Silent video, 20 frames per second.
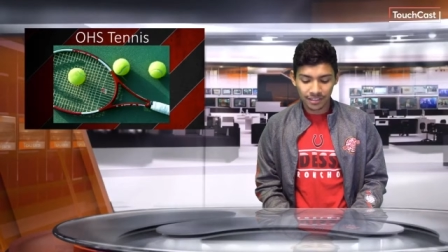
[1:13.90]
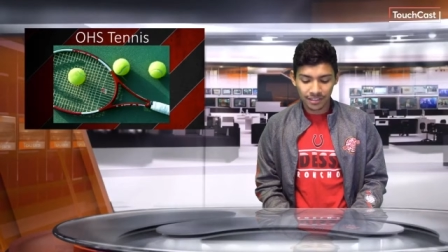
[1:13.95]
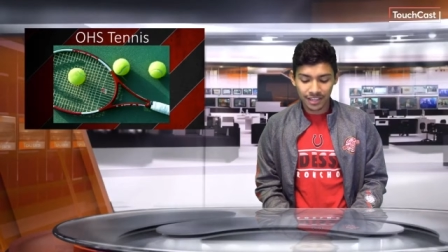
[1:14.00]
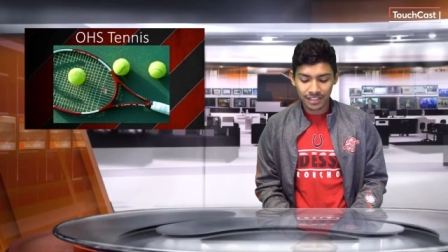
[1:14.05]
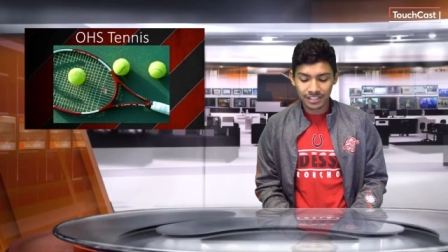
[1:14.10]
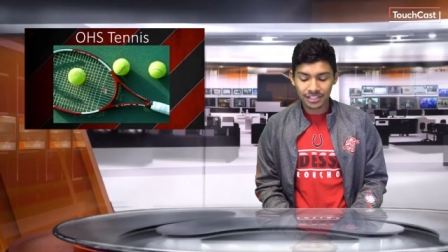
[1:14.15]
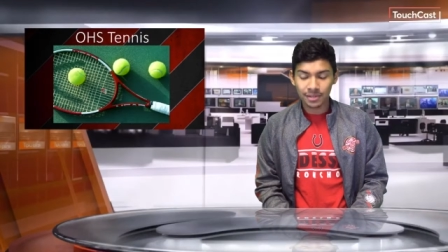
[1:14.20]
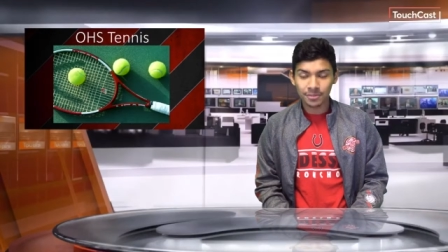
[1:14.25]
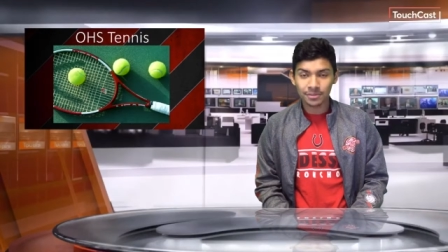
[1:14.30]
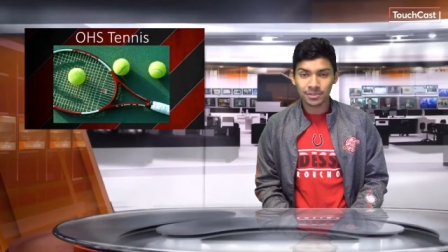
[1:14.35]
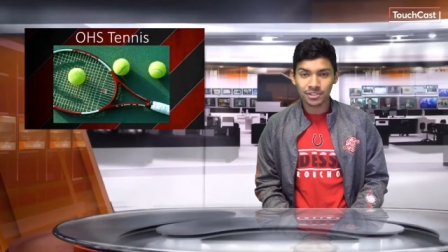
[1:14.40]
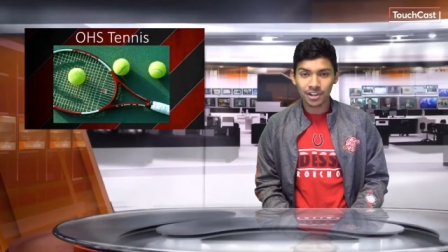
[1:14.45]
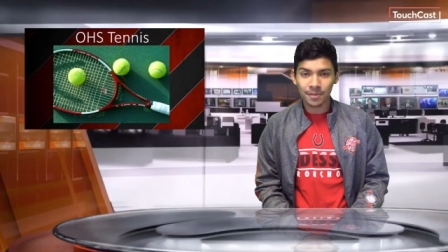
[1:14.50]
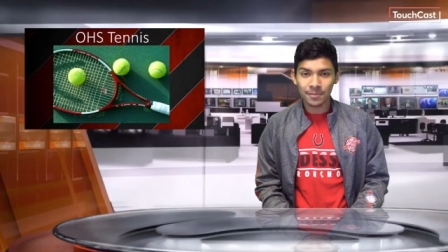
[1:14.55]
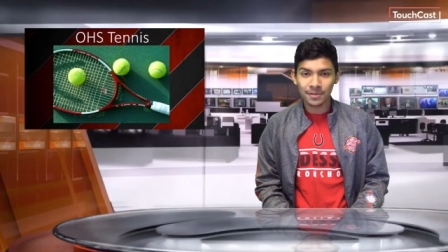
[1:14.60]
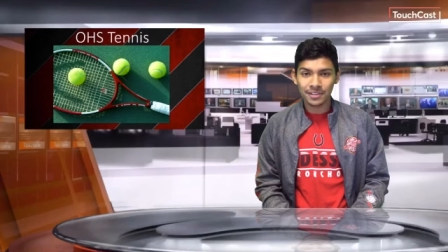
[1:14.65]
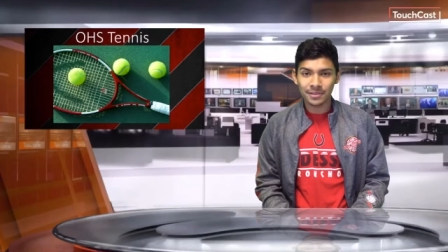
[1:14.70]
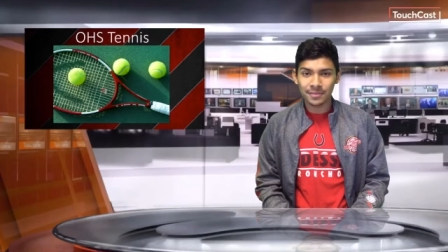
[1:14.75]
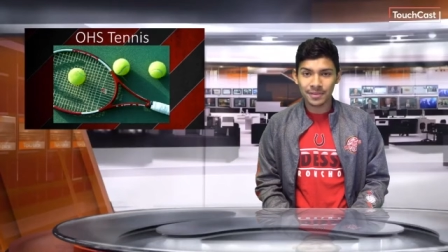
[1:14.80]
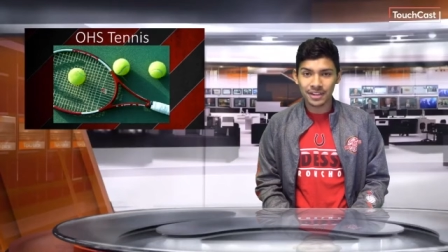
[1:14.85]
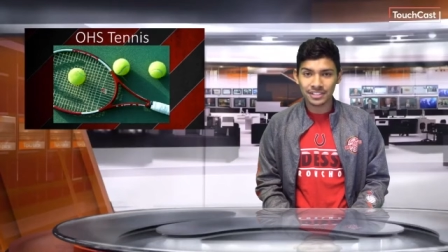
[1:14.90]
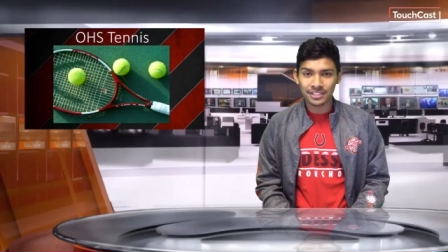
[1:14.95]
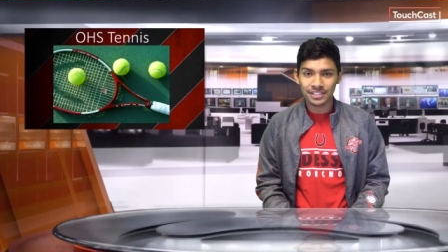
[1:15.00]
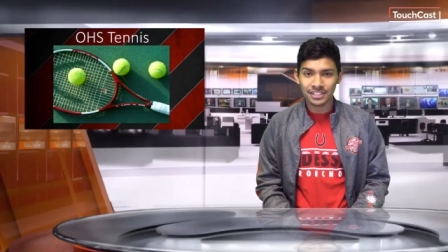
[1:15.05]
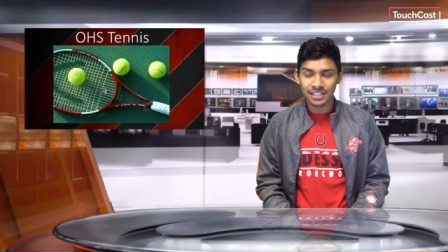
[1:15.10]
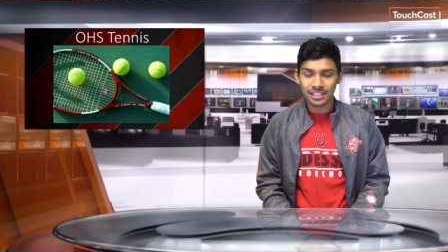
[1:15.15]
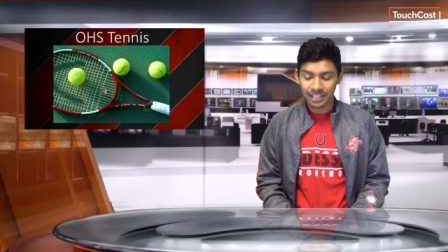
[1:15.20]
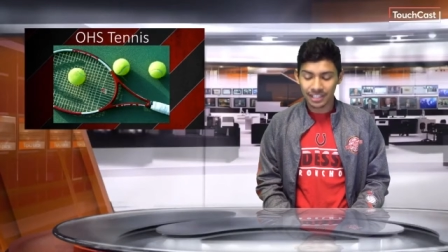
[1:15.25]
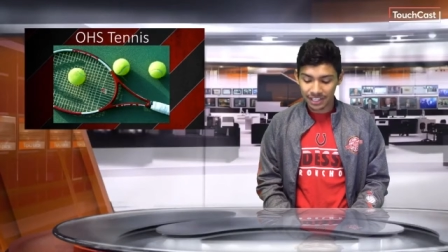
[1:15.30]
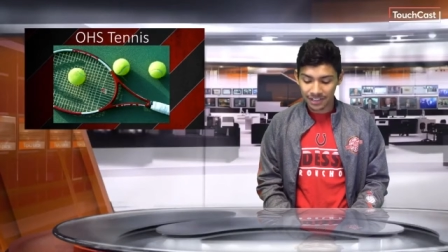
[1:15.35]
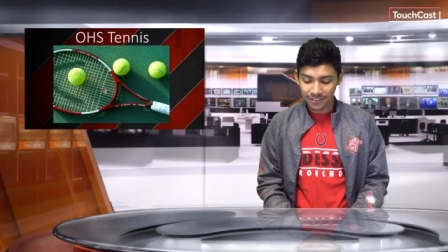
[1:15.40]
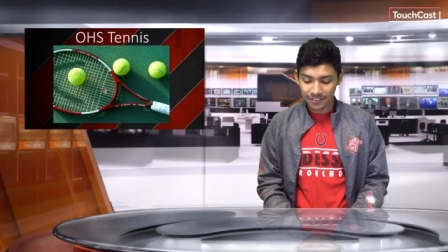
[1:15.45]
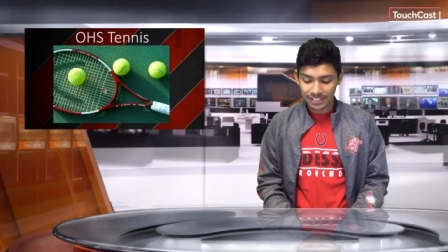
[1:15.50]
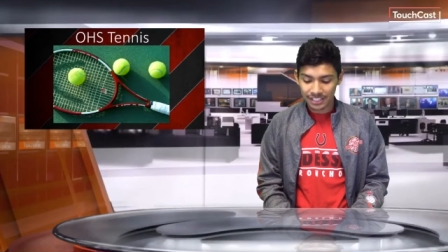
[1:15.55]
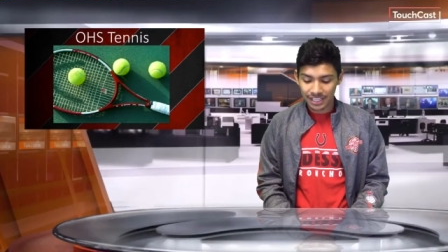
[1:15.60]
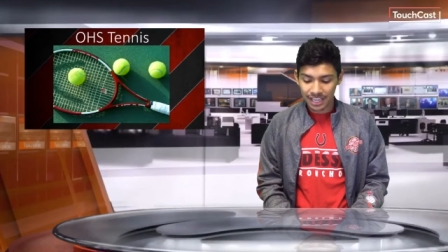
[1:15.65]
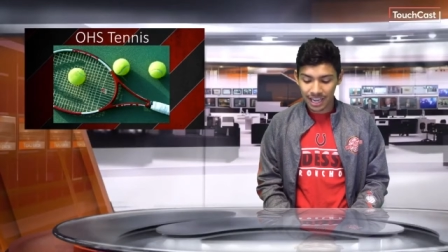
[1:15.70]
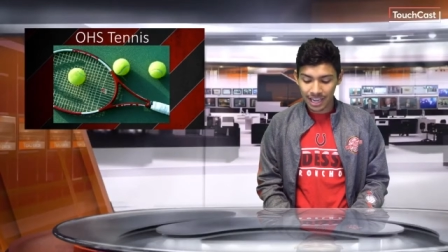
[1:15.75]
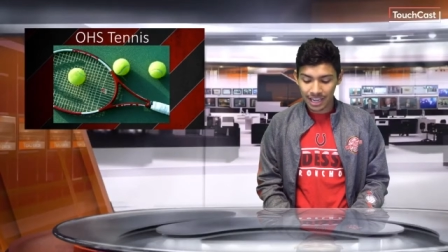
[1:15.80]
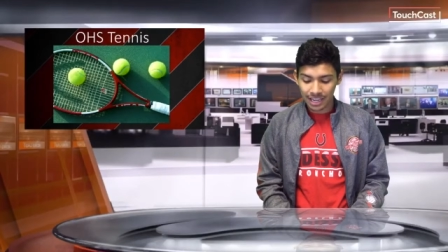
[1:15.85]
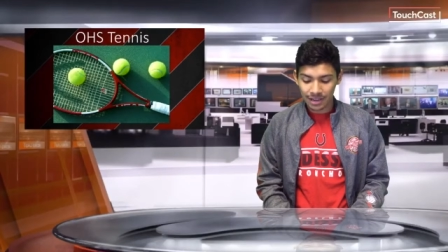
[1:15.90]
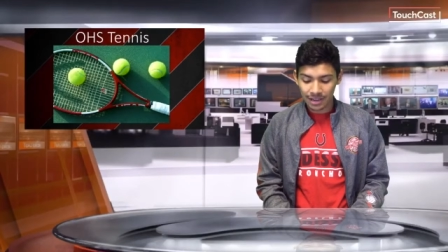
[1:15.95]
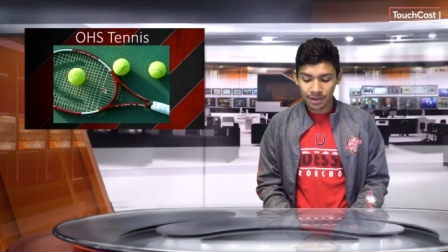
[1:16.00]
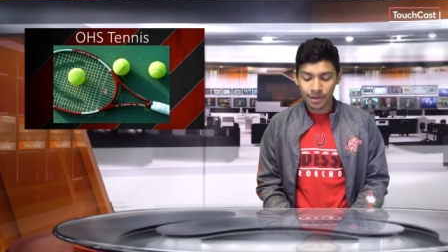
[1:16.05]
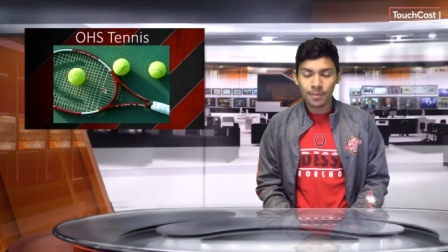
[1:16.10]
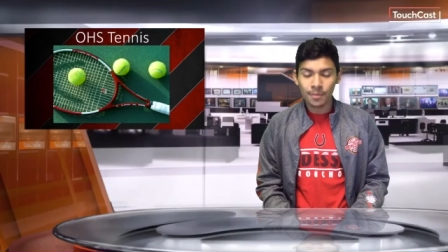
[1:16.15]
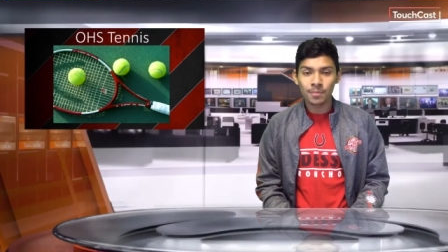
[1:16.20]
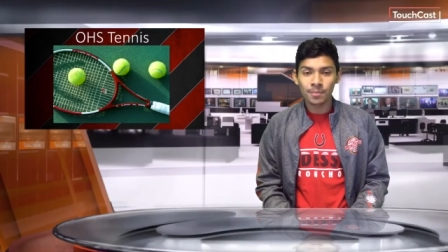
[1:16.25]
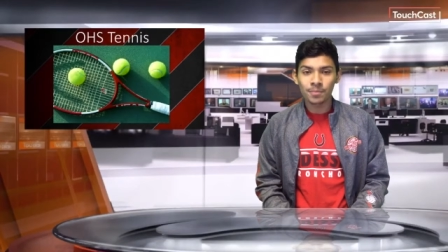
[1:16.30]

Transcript: They ended up dropping the matches 11 to 8,